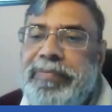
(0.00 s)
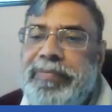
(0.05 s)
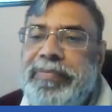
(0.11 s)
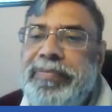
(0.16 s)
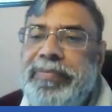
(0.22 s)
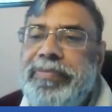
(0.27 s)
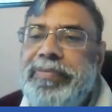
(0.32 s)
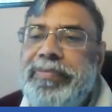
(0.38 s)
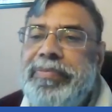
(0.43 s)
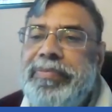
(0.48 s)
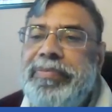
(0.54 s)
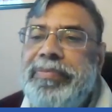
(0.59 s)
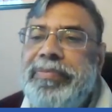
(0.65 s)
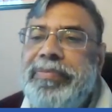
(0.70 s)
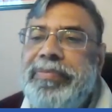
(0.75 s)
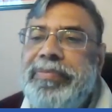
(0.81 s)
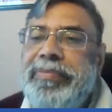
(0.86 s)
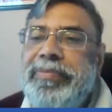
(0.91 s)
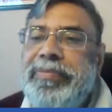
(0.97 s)

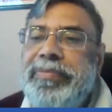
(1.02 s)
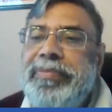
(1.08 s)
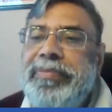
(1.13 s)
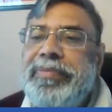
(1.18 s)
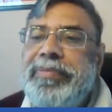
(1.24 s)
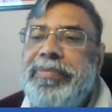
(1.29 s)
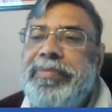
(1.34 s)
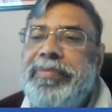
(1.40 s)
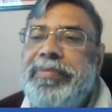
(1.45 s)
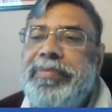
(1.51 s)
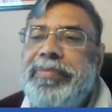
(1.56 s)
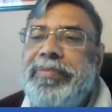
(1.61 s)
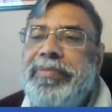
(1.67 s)
Nobody speaks.